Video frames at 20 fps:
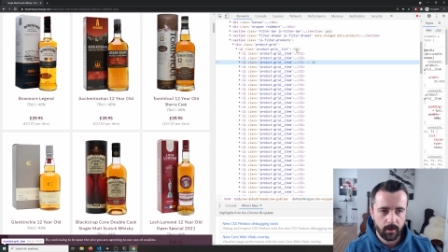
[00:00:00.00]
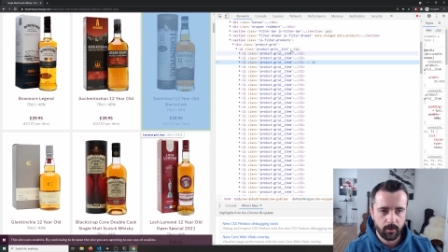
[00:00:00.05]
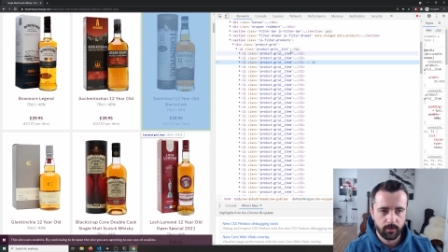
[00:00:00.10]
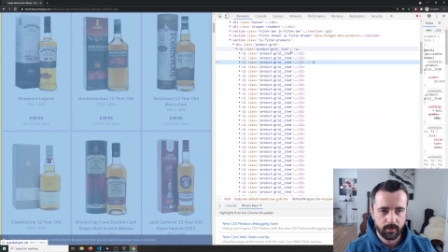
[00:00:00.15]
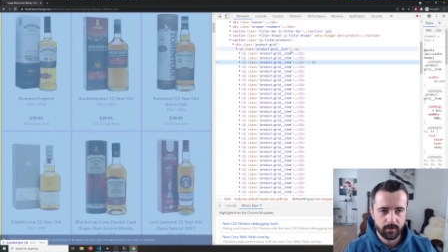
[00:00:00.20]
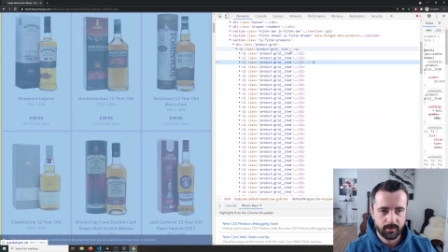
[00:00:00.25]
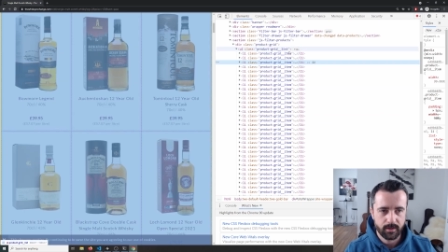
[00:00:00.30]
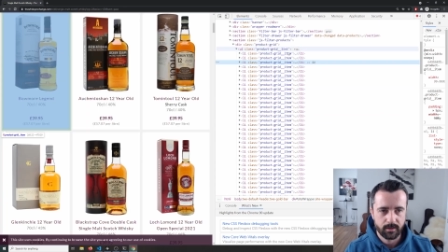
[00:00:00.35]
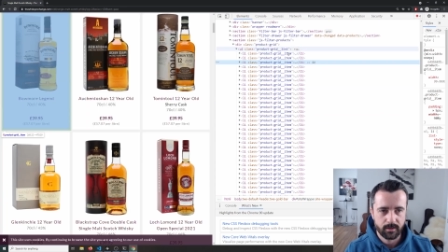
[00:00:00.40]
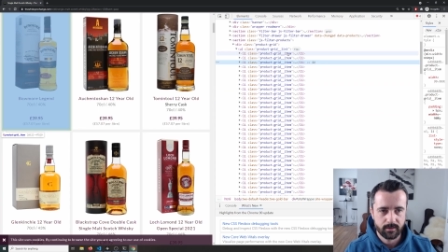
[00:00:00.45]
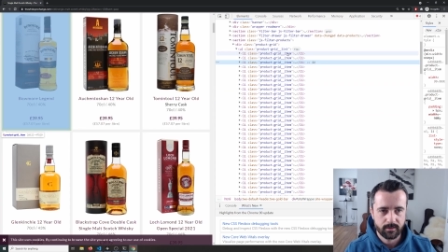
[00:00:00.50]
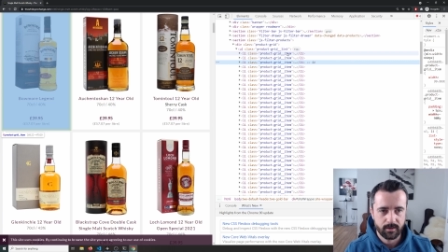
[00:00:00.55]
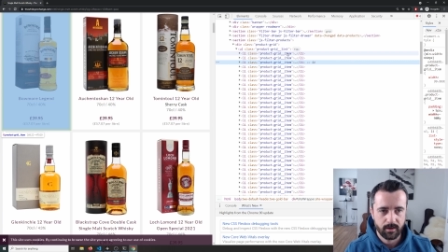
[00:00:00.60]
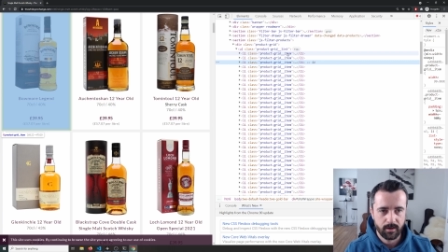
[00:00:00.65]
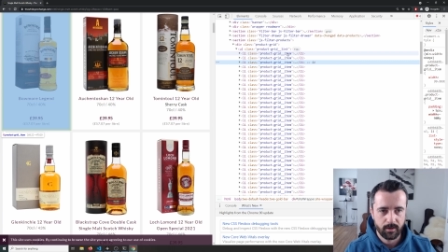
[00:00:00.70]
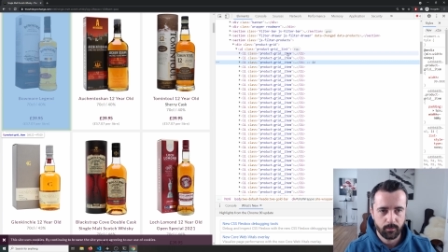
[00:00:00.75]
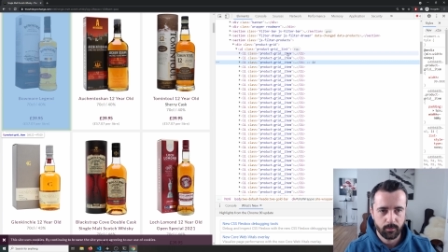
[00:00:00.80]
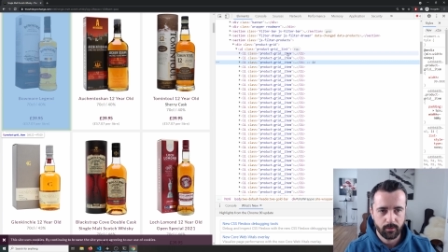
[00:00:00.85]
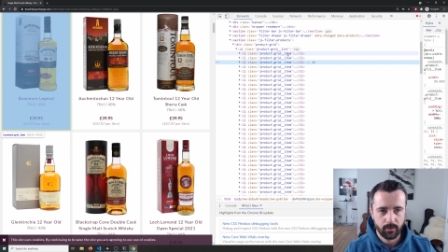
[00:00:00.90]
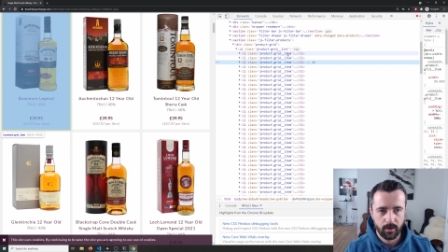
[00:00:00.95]
on this hand
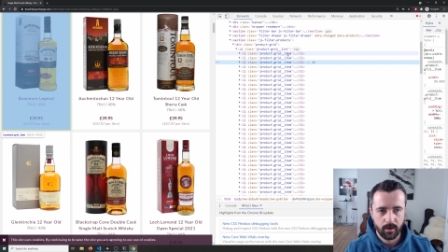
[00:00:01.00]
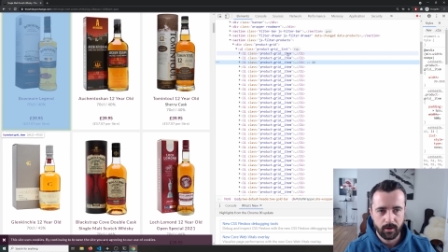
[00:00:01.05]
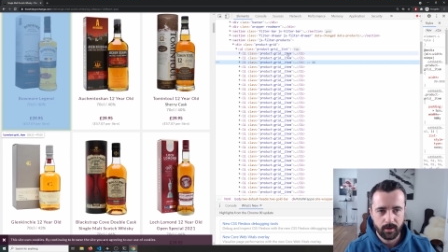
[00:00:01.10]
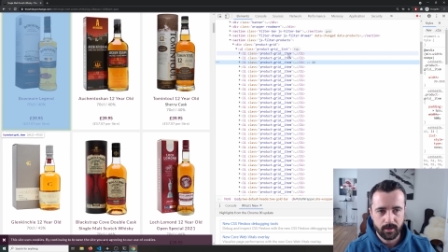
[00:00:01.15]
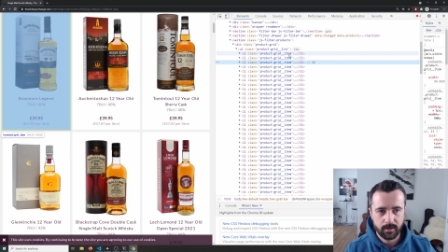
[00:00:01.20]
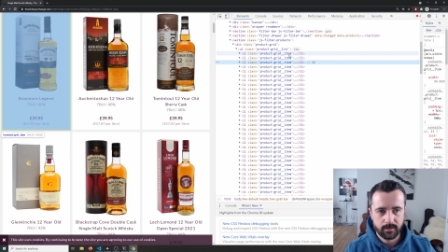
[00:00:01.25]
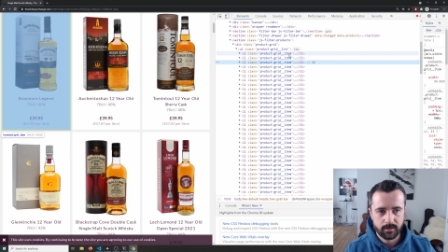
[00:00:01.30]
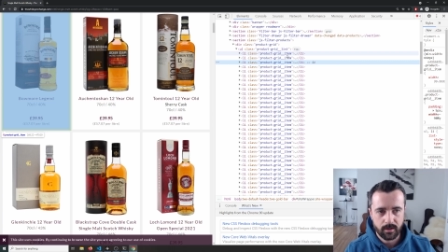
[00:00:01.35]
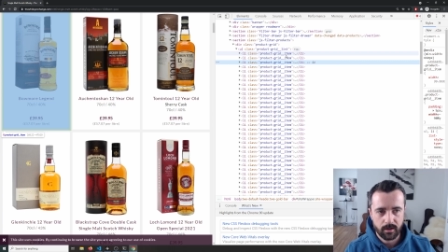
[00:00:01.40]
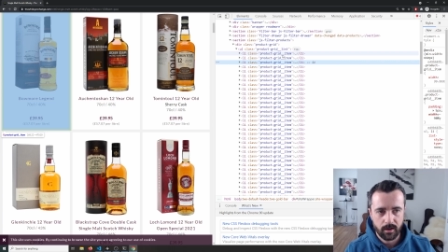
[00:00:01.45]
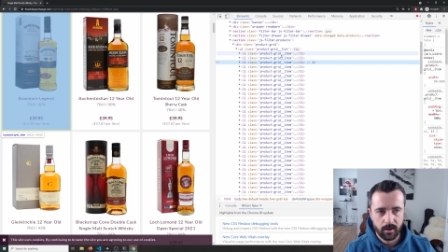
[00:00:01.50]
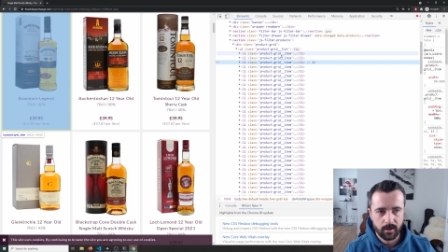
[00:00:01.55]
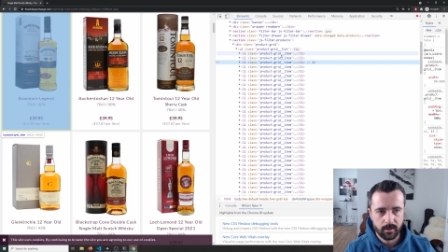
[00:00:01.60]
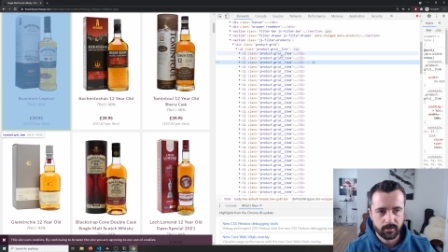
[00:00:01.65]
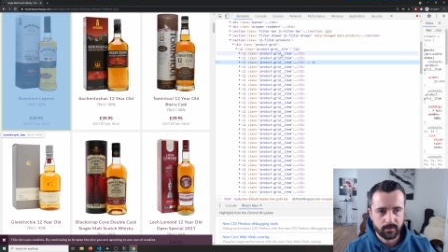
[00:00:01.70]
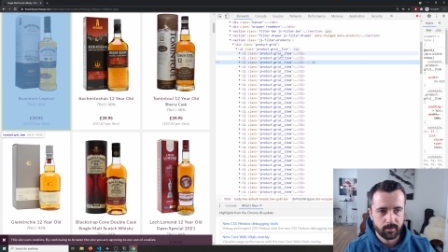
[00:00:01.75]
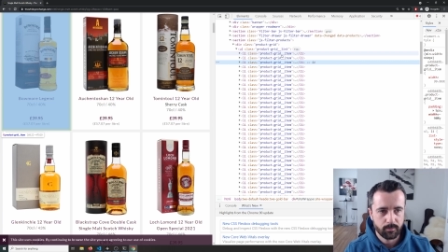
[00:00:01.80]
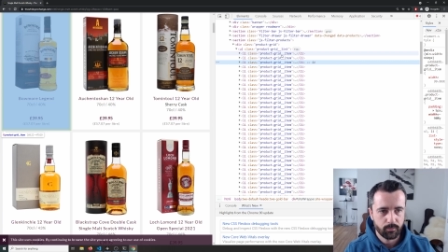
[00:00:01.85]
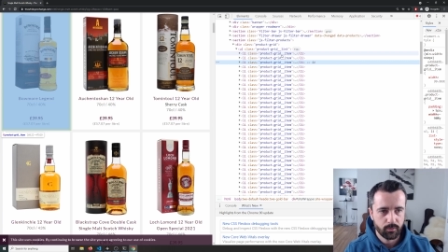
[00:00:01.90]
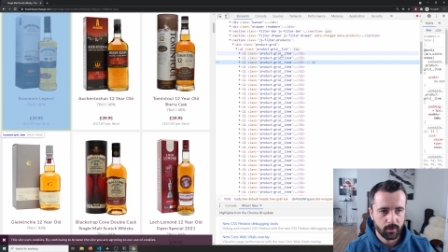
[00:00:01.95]
side, we've got a list
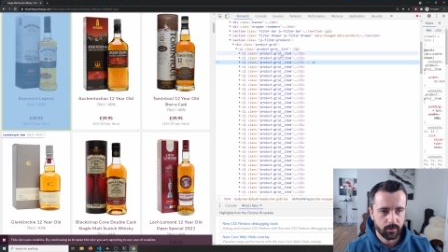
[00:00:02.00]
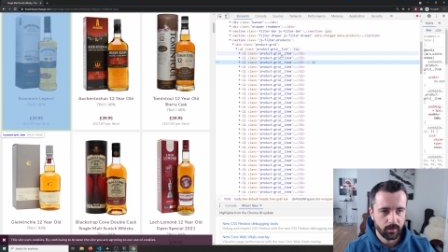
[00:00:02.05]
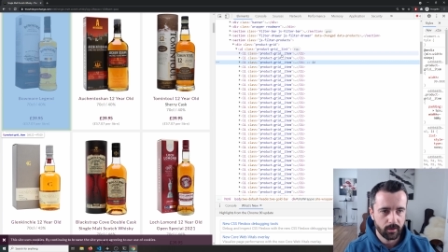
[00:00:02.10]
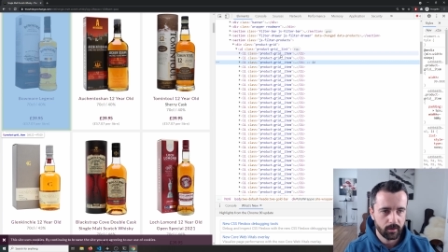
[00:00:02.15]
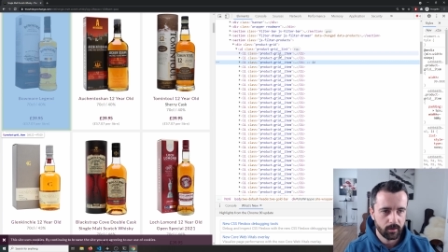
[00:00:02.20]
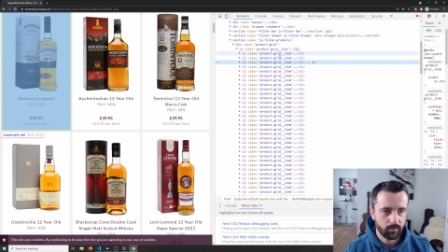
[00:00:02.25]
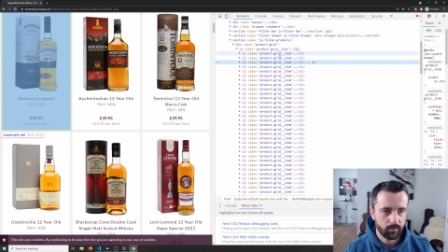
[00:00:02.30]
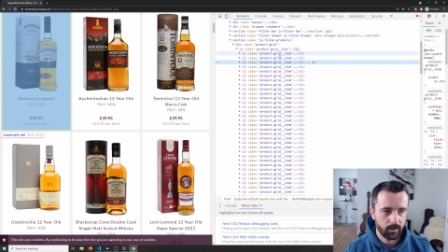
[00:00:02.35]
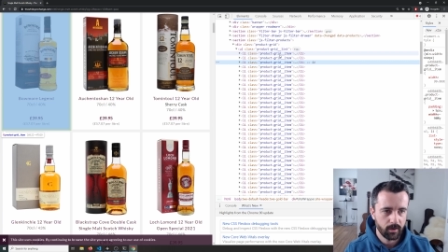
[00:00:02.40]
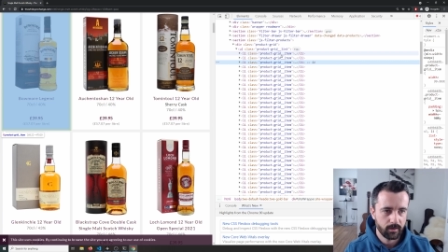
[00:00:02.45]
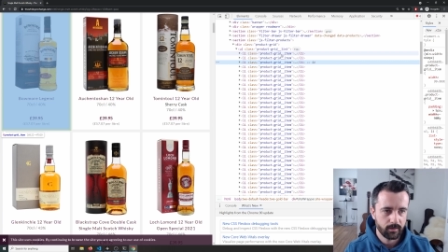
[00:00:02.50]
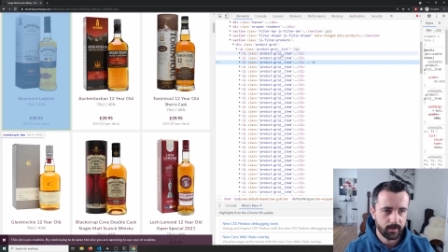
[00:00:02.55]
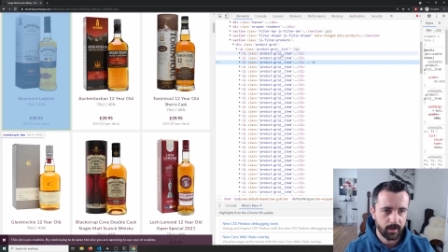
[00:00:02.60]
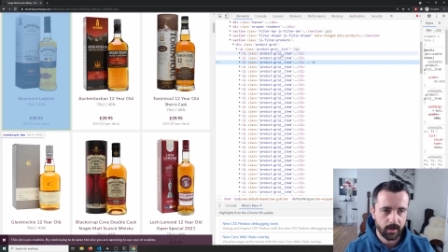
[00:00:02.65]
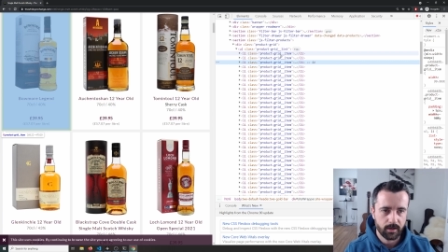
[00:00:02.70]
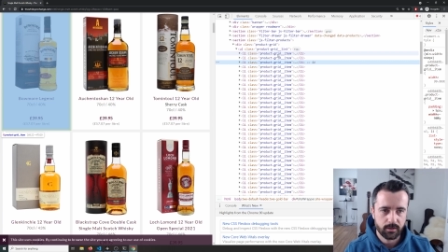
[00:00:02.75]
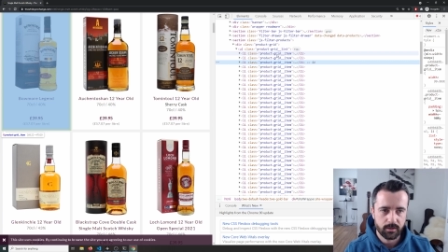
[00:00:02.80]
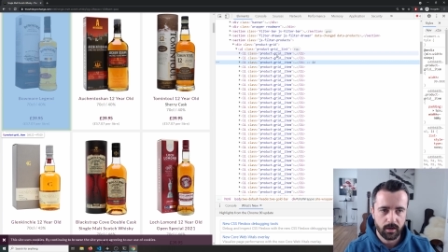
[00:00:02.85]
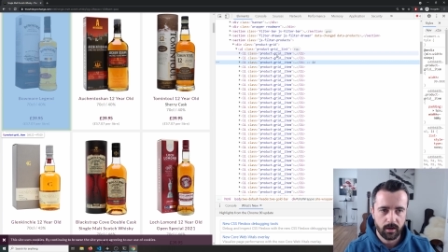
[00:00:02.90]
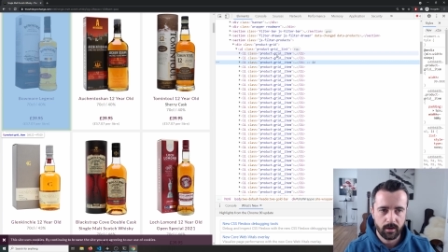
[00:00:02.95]
class product grid
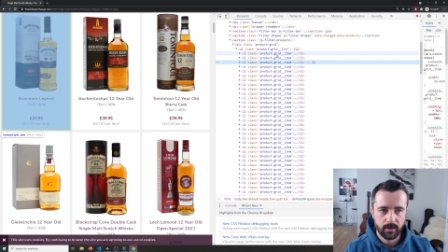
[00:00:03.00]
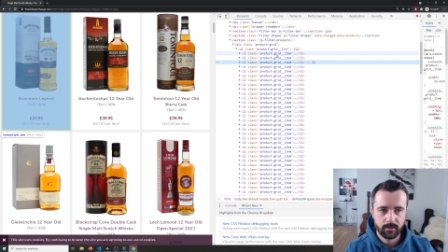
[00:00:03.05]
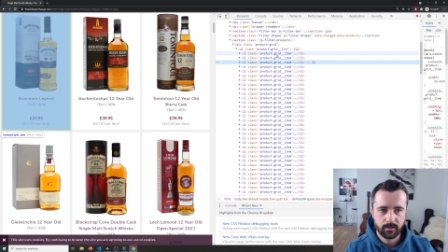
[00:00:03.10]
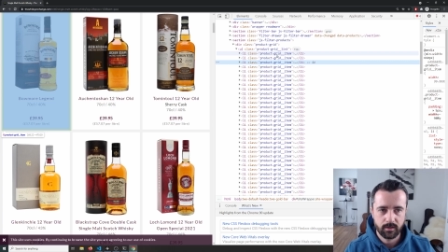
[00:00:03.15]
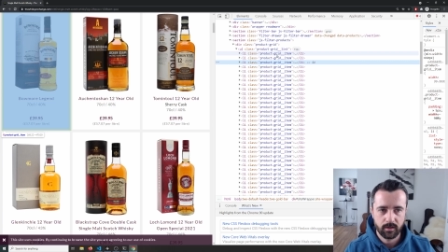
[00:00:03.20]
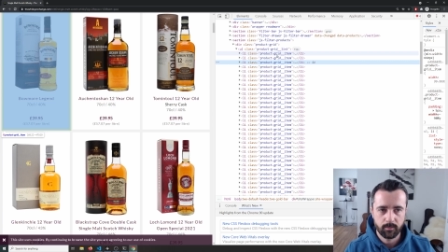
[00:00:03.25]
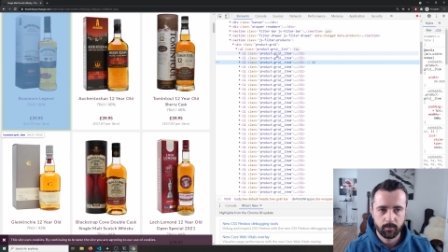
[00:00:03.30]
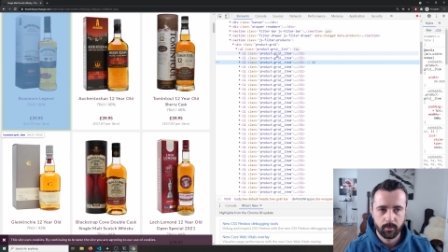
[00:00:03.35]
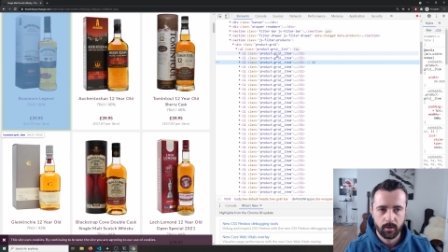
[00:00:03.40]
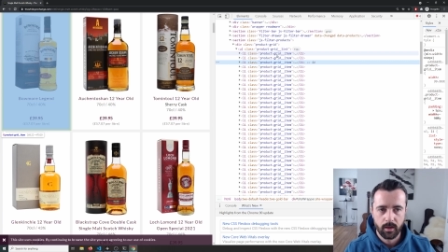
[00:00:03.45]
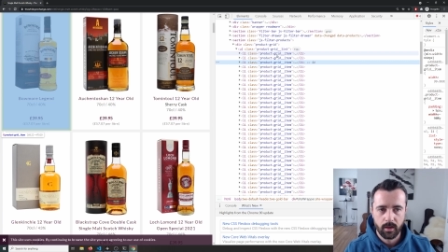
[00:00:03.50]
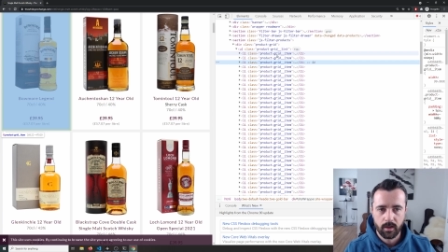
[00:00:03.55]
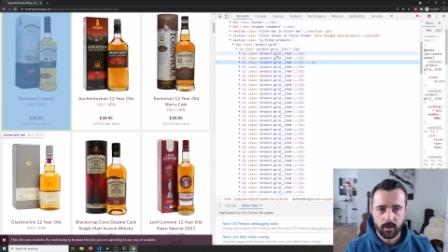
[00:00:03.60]
dash item.